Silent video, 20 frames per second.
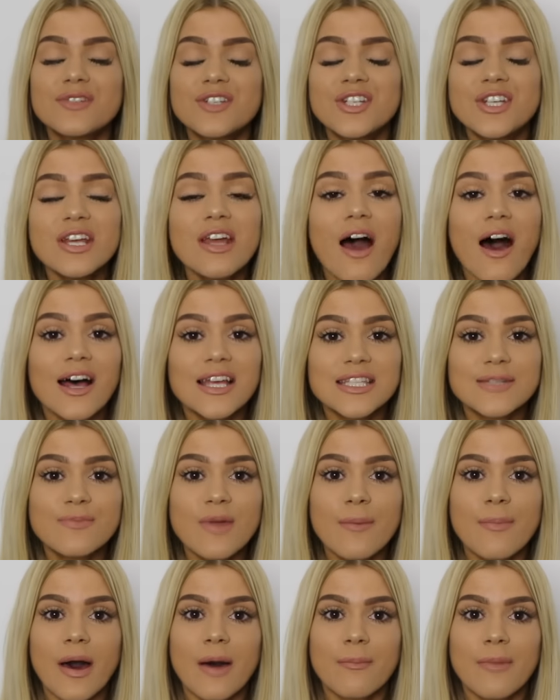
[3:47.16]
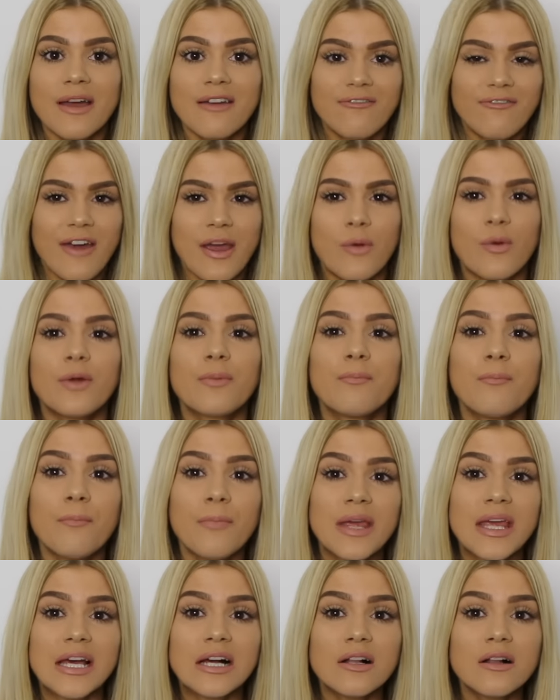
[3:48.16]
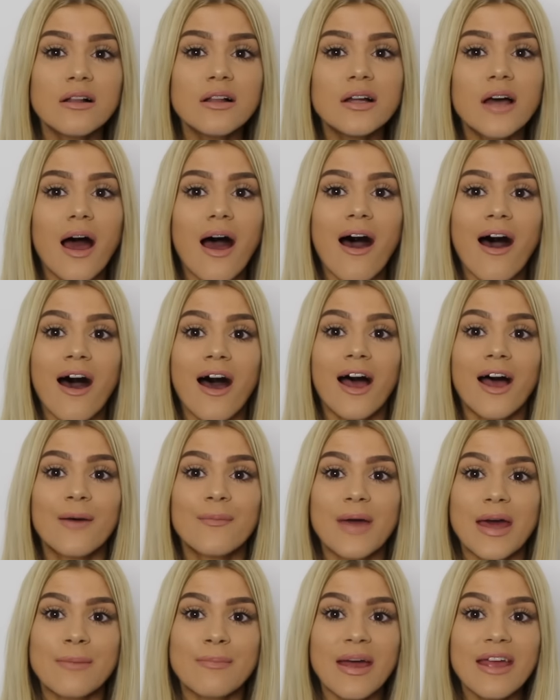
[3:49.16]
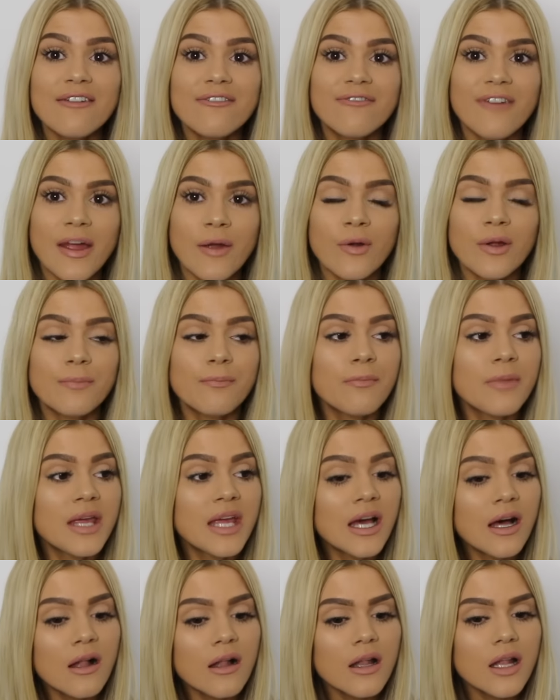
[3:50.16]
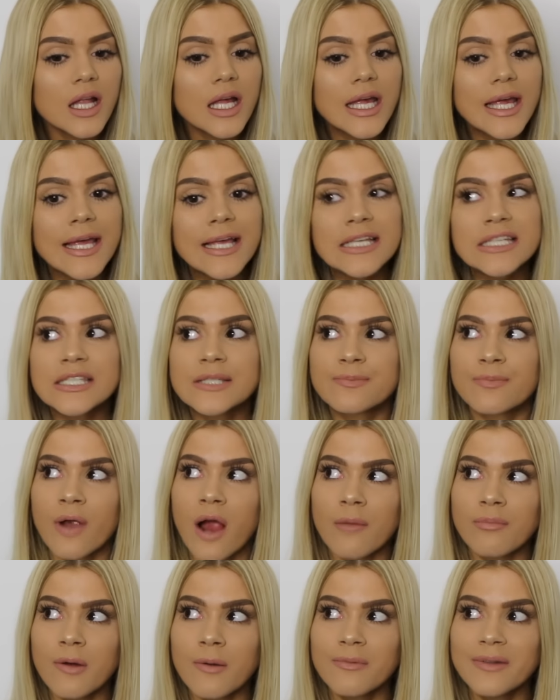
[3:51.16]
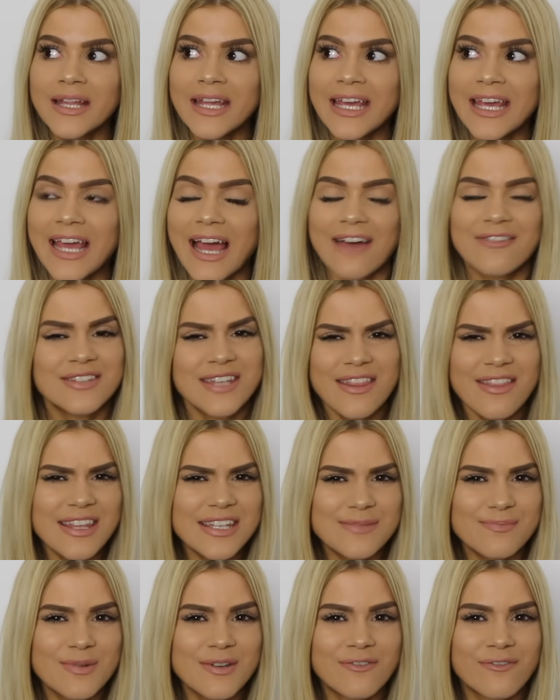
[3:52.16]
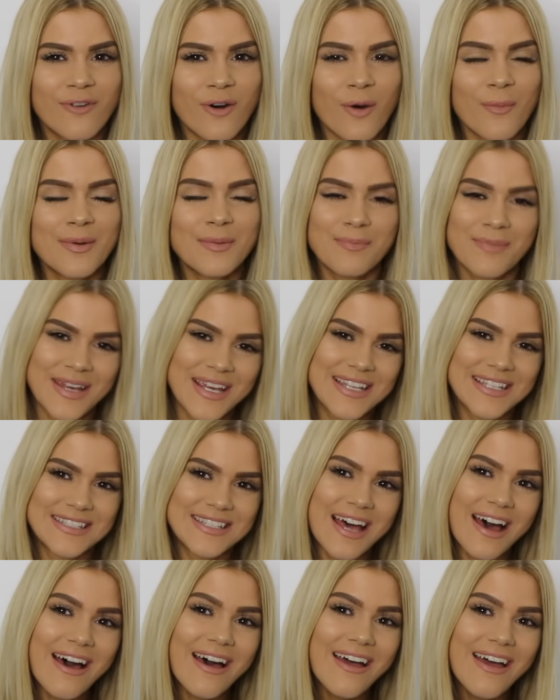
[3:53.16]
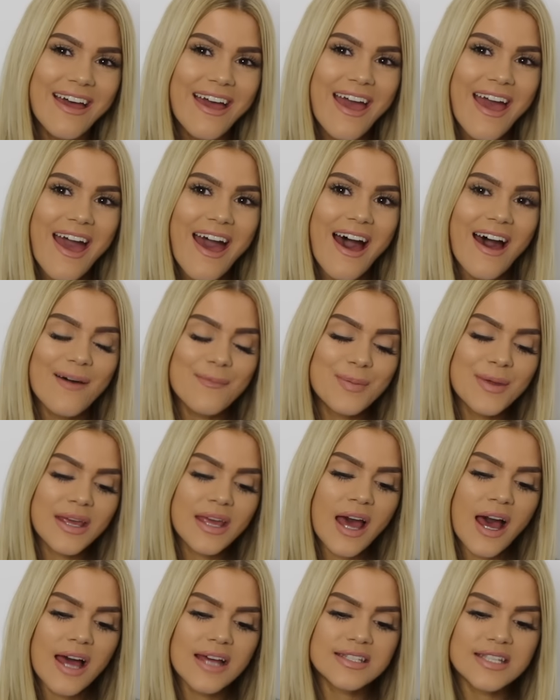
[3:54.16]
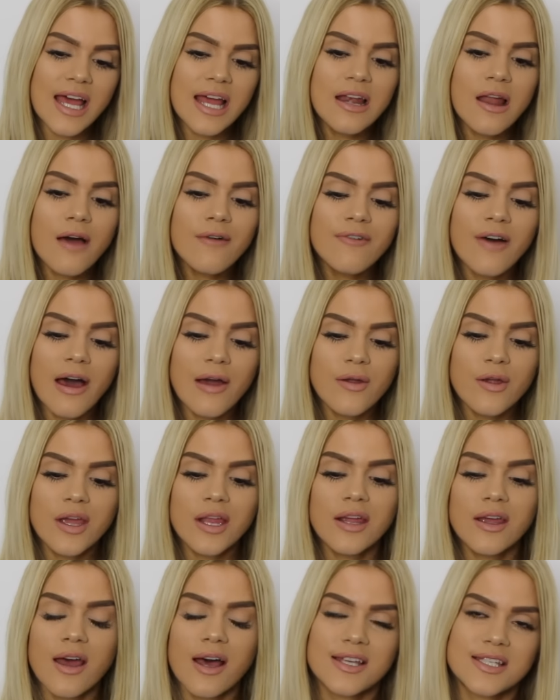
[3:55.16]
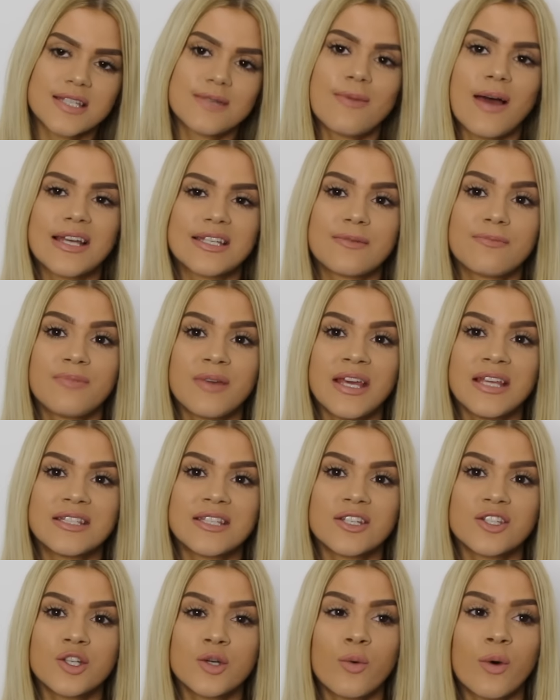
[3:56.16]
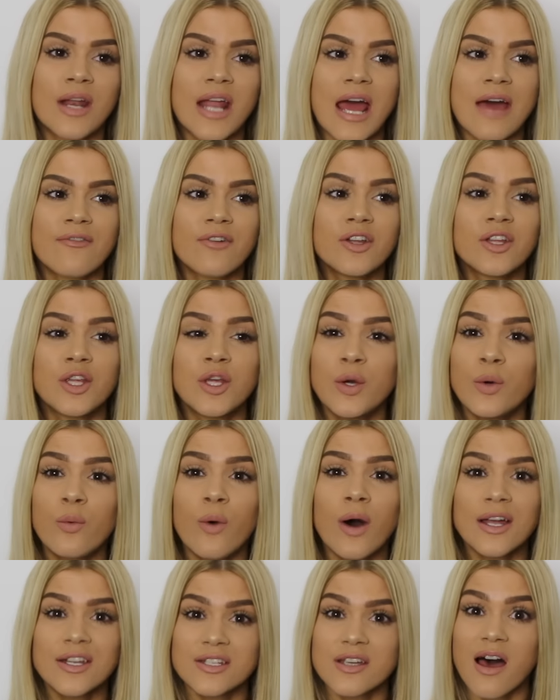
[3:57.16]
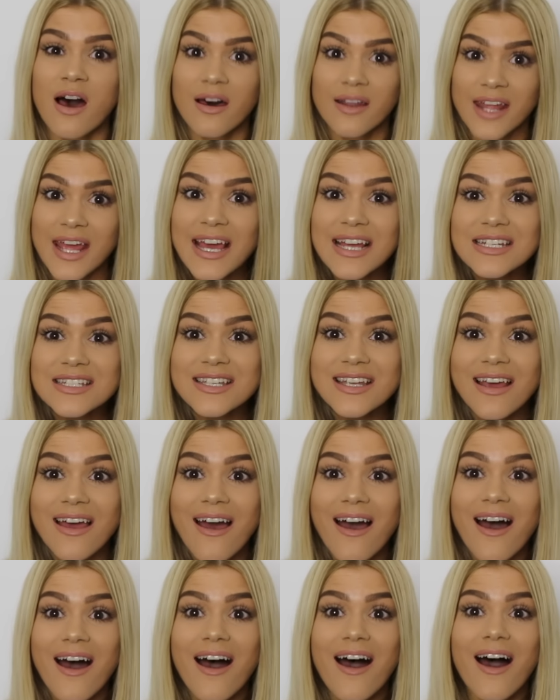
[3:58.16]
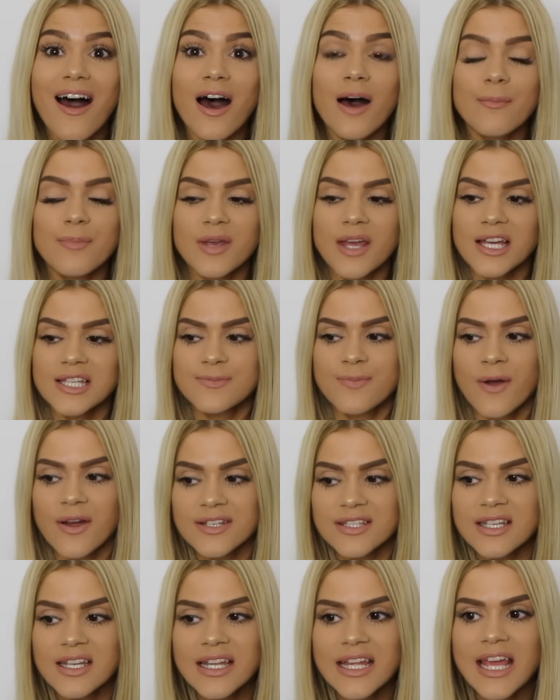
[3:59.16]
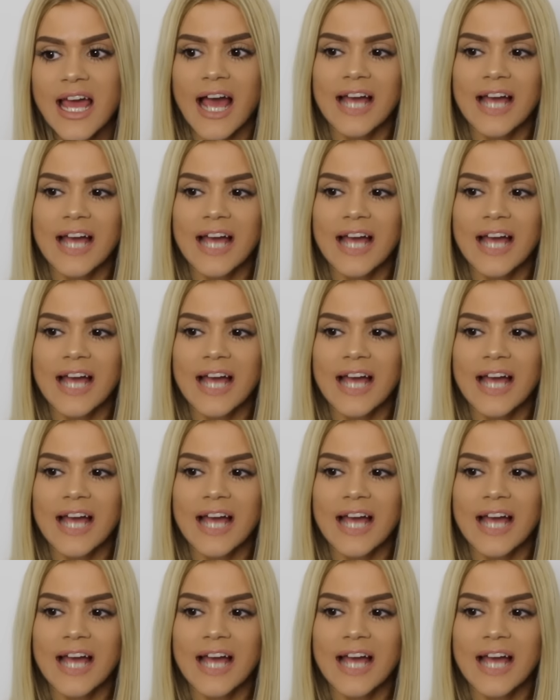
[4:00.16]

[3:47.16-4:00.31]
She asked me about my favorite meal. And my favorite meal is probably, I've said this before, but pizza. Because I love how you can customize a pizza to whatever you want on it. Because personally,